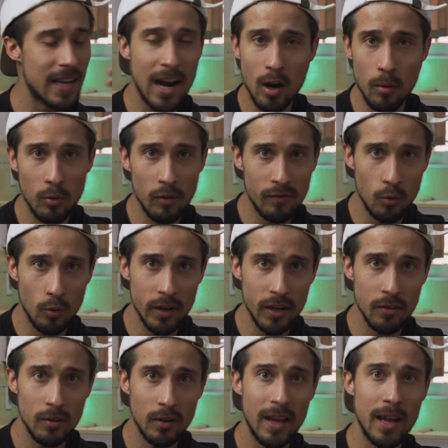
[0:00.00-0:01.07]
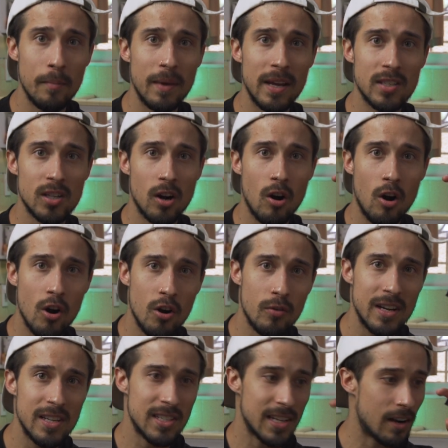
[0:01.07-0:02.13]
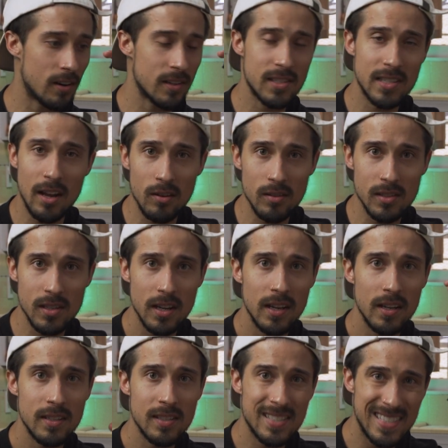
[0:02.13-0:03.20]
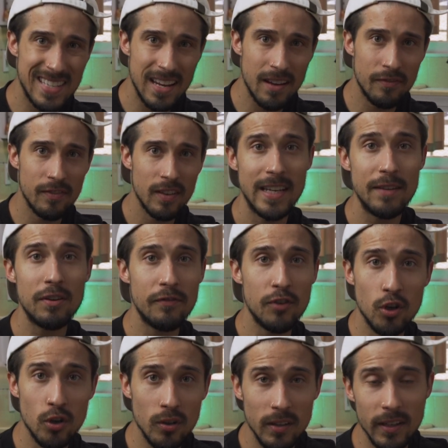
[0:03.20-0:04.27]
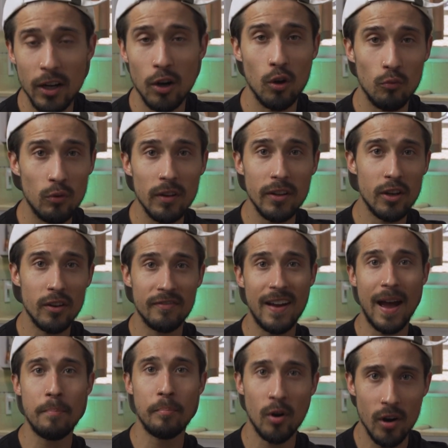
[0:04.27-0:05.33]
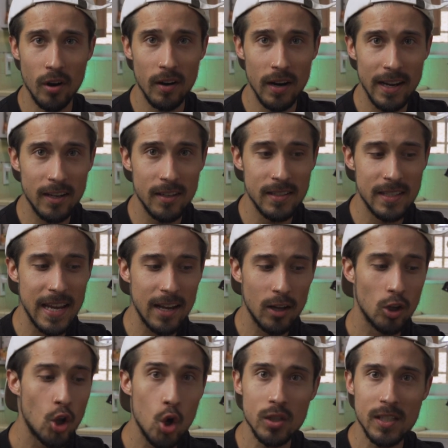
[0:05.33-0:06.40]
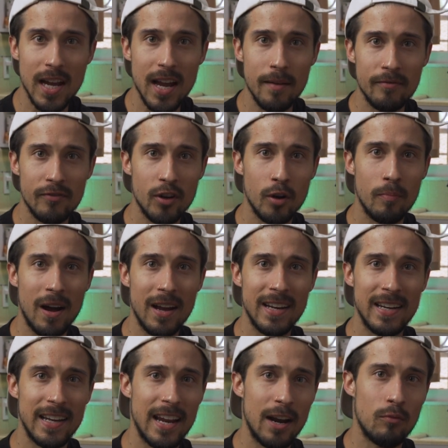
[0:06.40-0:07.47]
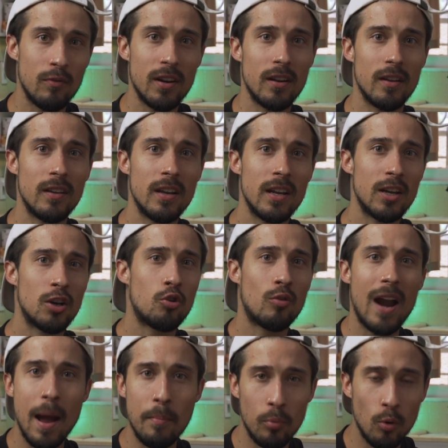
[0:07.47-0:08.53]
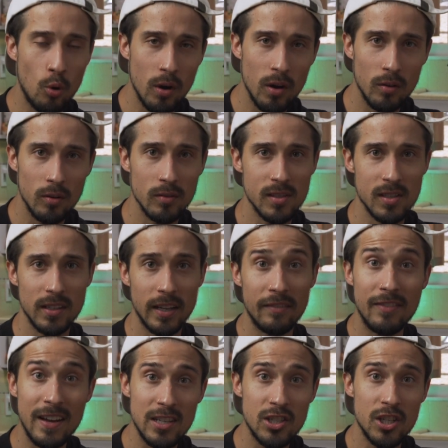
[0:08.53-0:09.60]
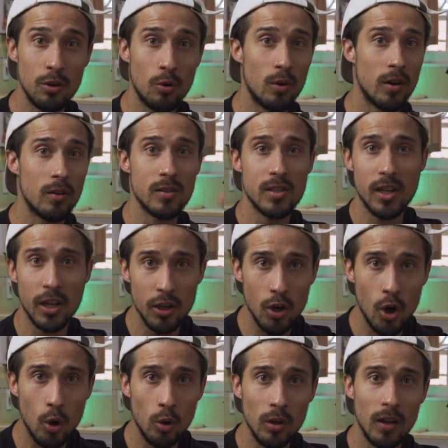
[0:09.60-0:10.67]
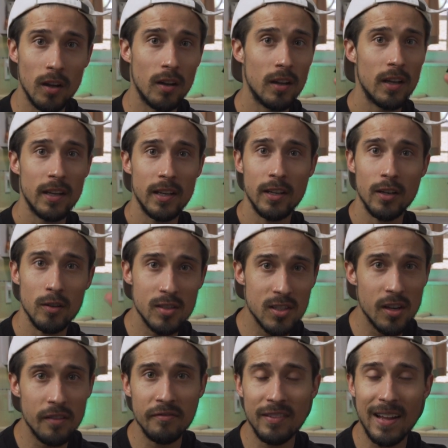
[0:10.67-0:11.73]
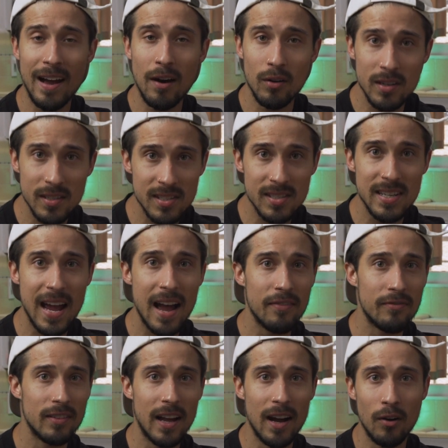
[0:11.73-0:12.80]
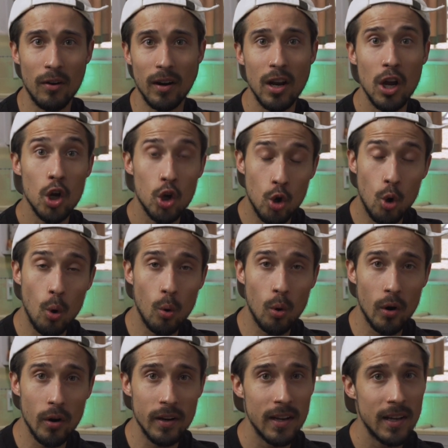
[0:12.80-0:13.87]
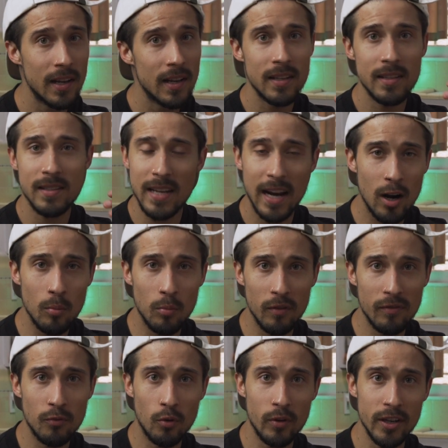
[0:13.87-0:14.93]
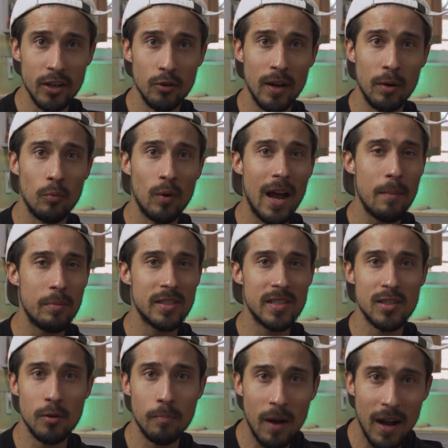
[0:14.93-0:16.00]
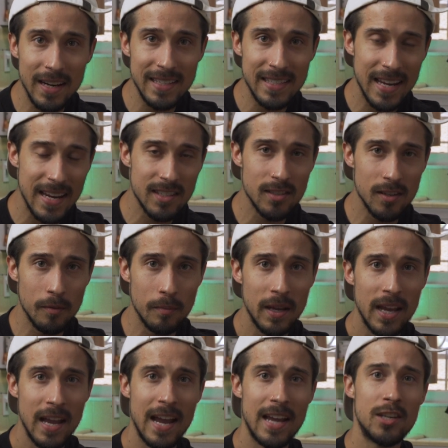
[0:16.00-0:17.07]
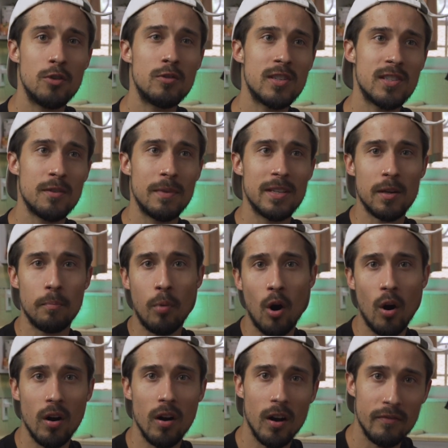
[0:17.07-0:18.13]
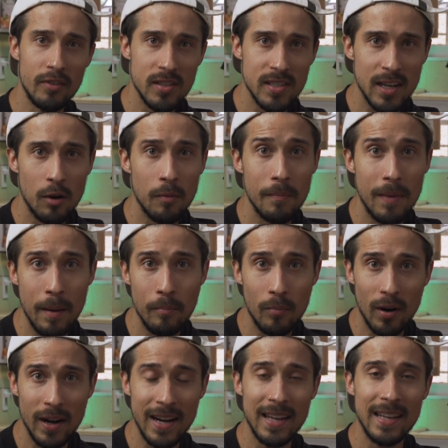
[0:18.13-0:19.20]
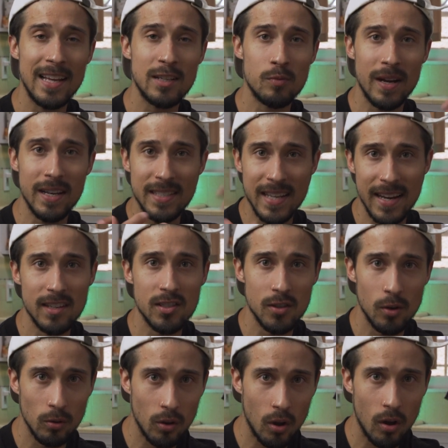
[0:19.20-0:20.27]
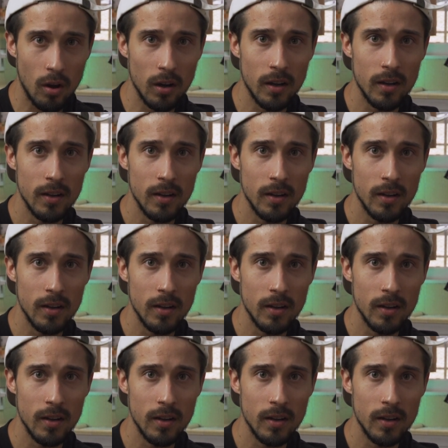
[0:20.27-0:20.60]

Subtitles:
Terrible for you, okay? It makes our arteries and our cells stiff. Even if you're, you know, a really good fat burner, it could take a long time for your body to get rid of crap oils like veggie oils, canola, you know, sunflower, safflower, corn. Terrible for you. And what happens is your body takes them and uses them as a part of your cell membrane, and that's why it takes so long.